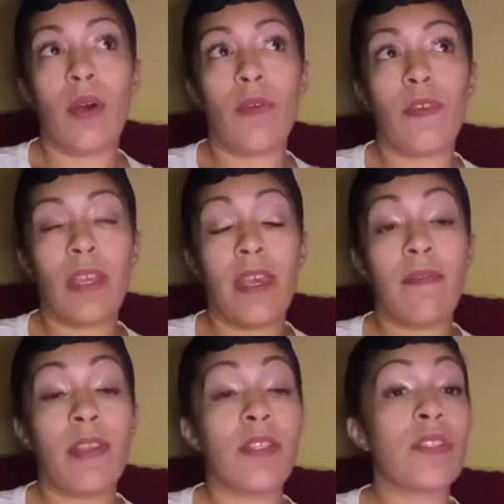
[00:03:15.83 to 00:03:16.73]

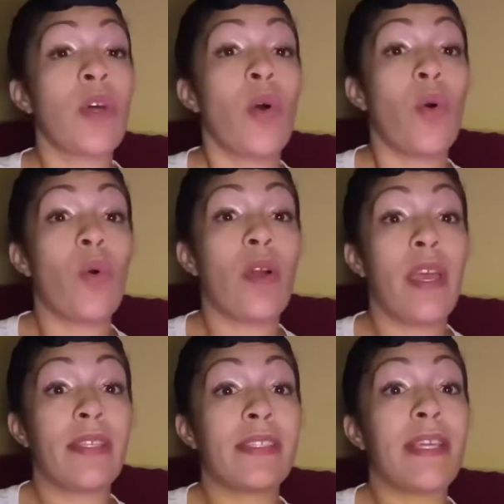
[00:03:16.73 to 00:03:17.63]
forgiveness or
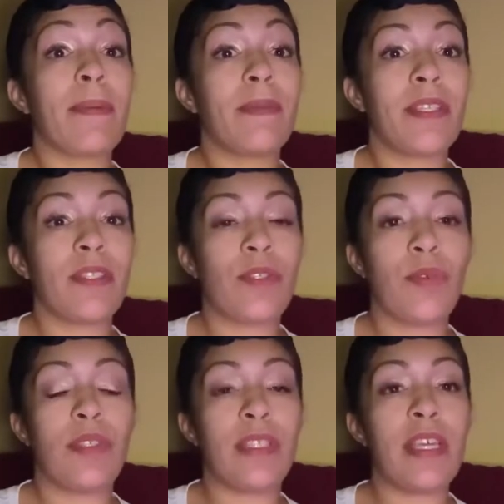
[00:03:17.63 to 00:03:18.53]
acceptance to
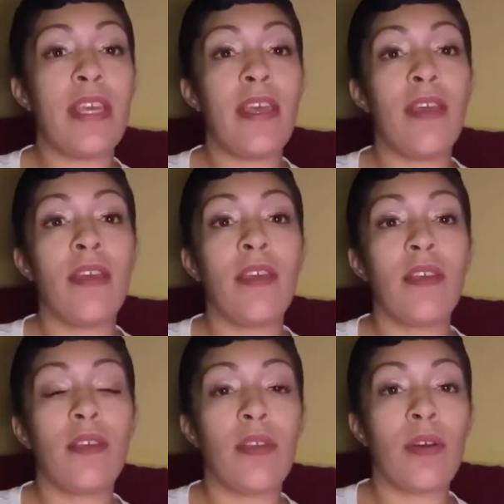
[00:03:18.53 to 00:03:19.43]
see,
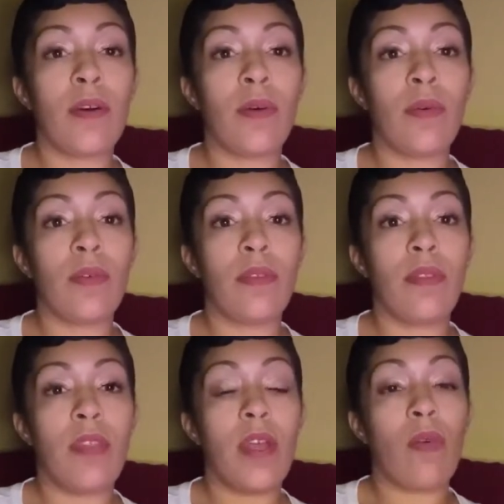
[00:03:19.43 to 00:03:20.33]

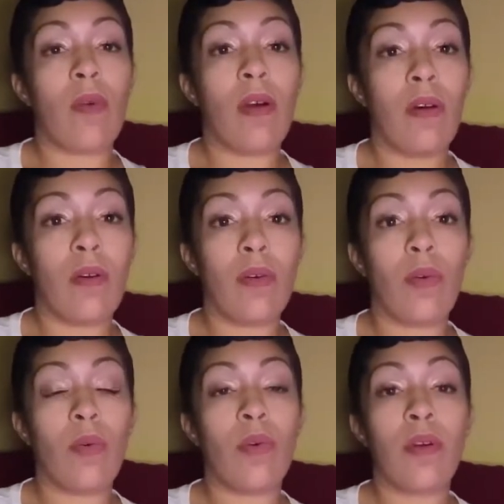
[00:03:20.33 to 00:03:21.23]
they're wrong,
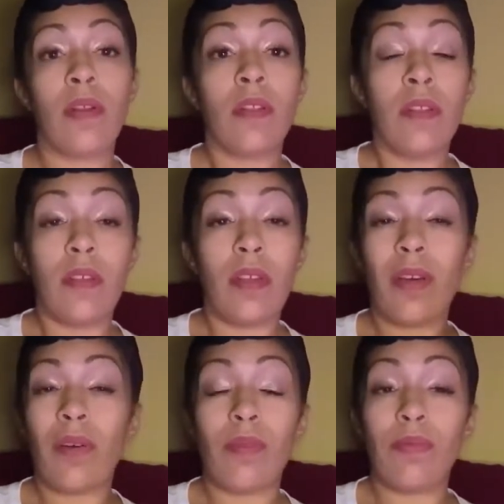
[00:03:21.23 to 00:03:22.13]
or,
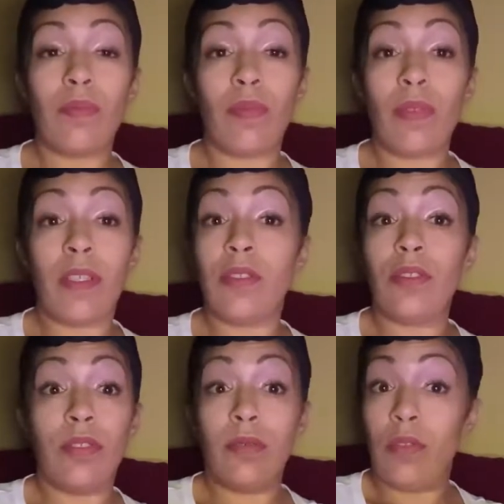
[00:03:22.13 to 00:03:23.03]

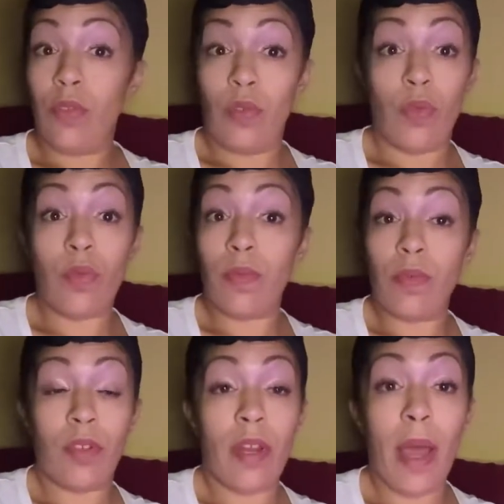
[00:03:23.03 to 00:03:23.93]

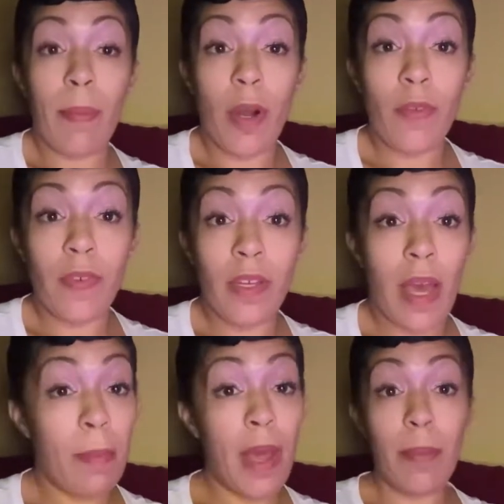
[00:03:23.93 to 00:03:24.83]
you're not perfect,
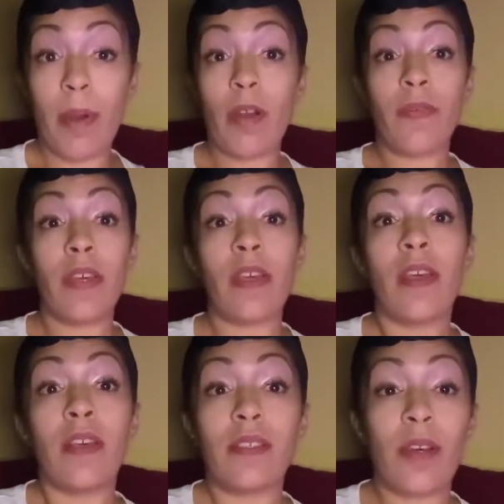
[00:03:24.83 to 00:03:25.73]
I'm not perfect.
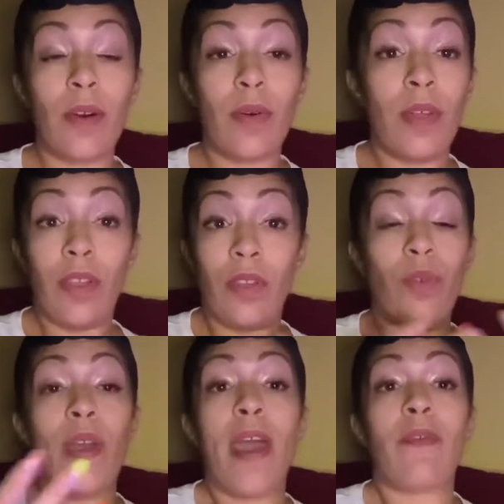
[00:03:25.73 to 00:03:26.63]
So
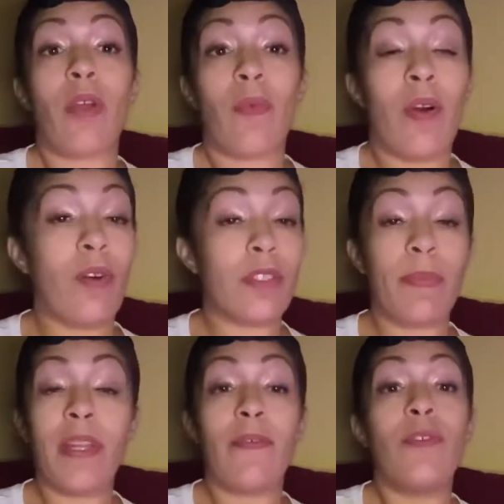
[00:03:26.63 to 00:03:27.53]
you have your wrongs.
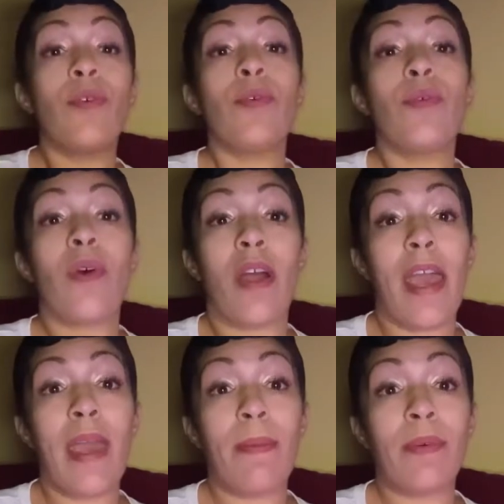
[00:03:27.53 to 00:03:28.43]
But if you are
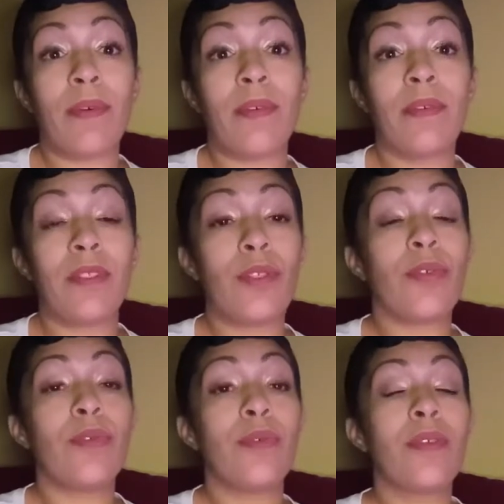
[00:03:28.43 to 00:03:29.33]
able
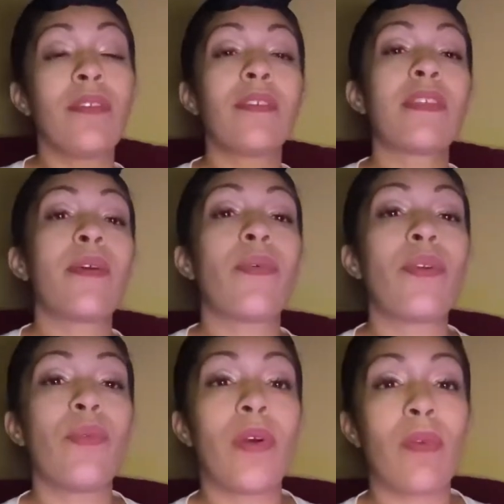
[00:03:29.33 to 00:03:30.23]
to see where
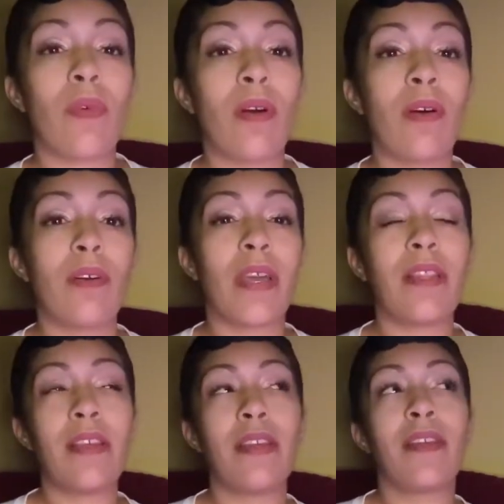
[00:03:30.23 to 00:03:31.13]
you went wrong and
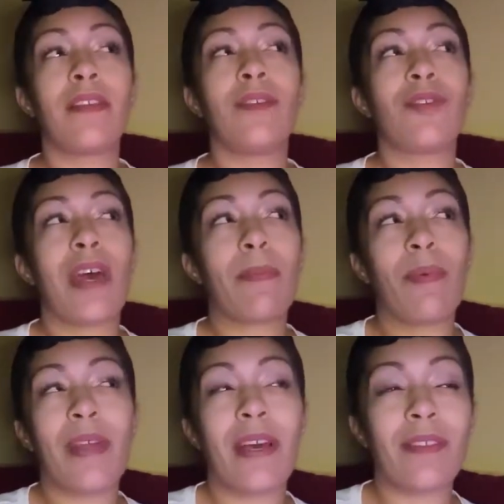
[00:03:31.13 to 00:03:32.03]
then you try to
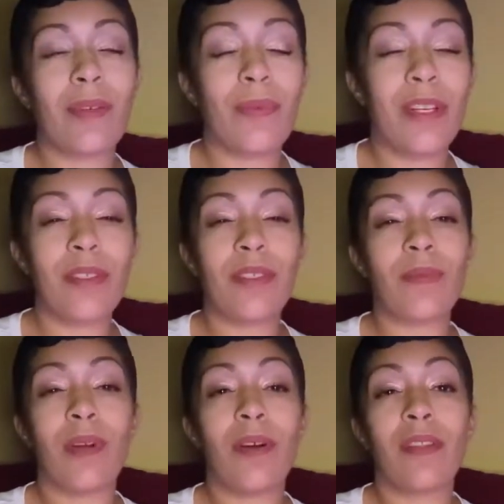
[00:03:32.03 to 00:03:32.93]
point out someone else's
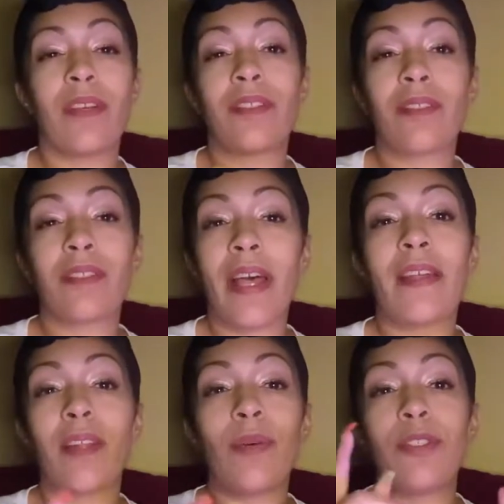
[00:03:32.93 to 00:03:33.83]
wrong and they're just like,
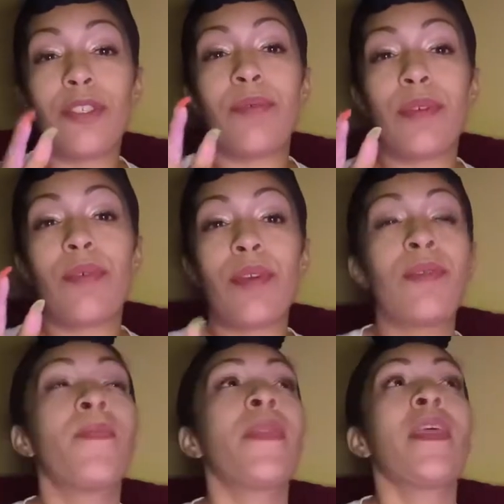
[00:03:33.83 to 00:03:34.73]
no, it's you
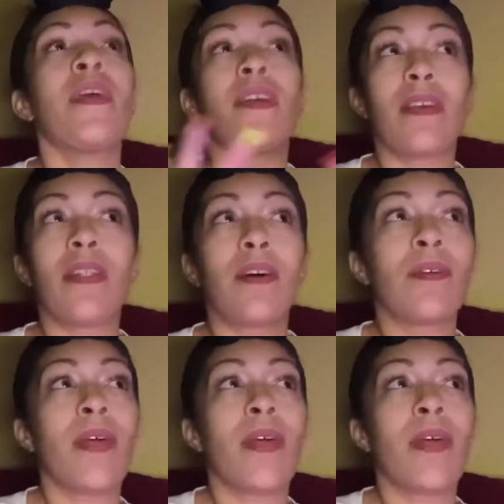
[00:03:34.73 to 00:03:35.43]
know,